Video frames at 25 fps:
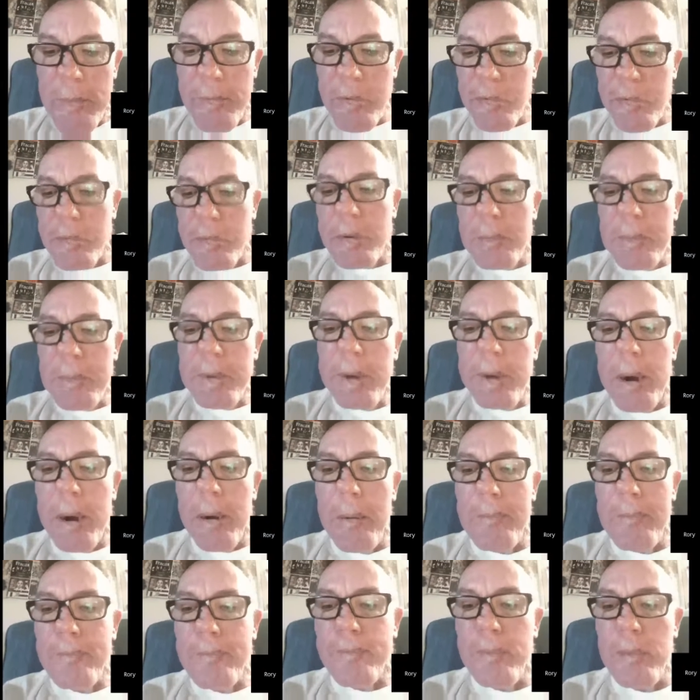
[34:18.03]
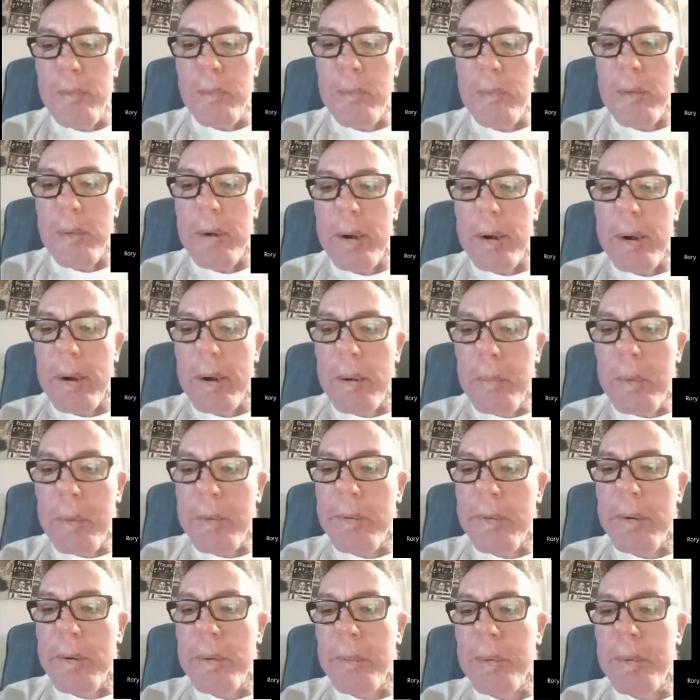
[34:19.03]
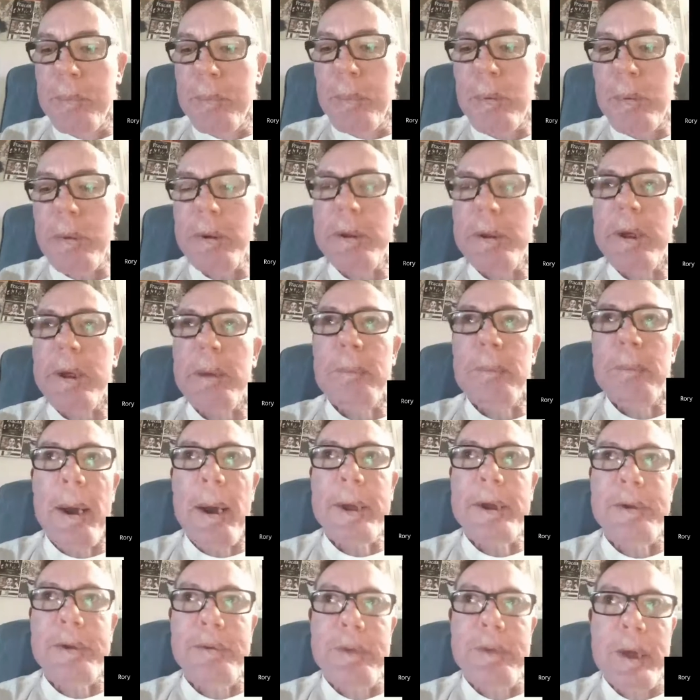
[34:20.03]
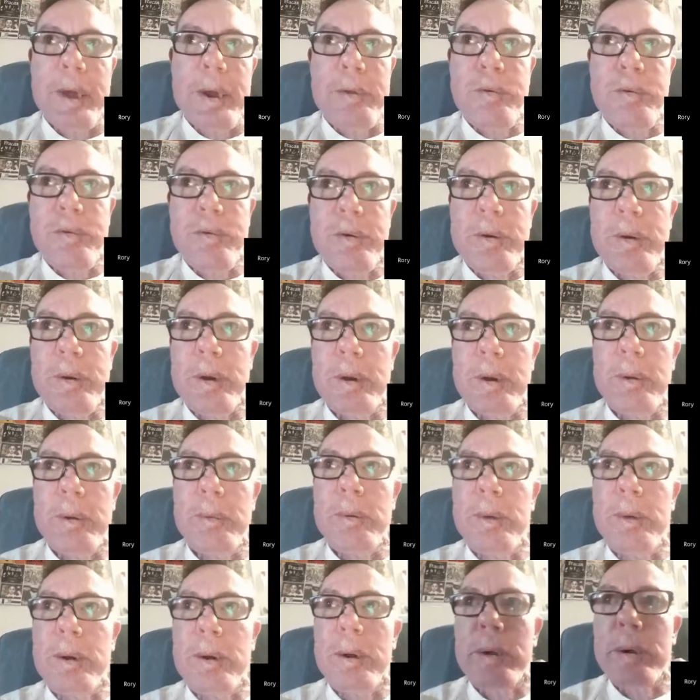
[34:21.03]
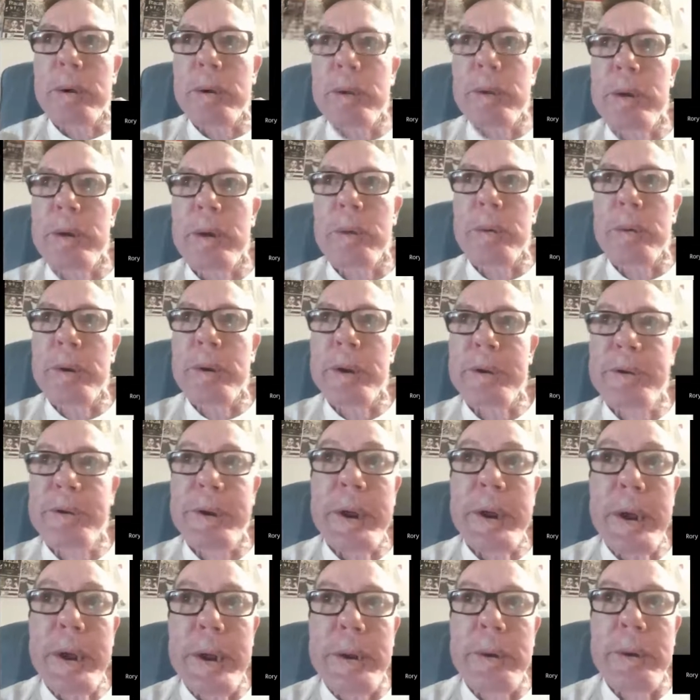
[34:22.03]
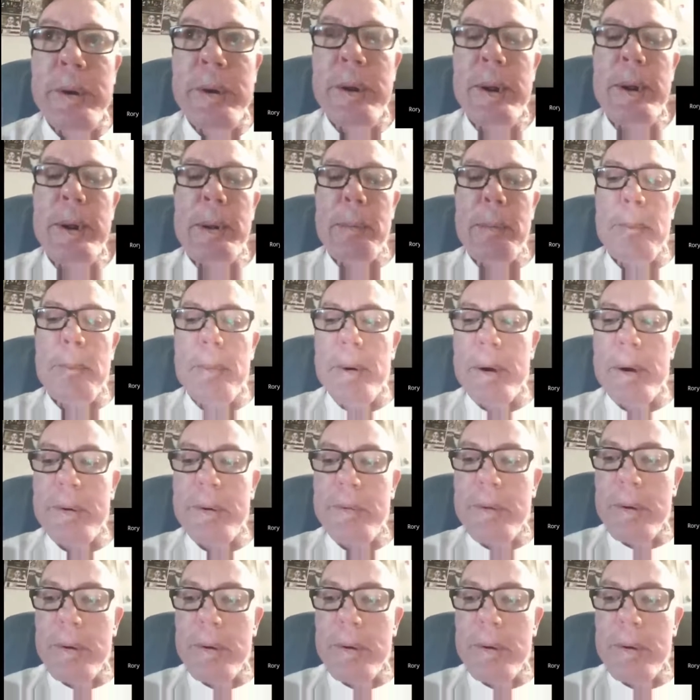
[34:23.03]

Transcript: this could be helpful. It would really get my attention, and and it did. But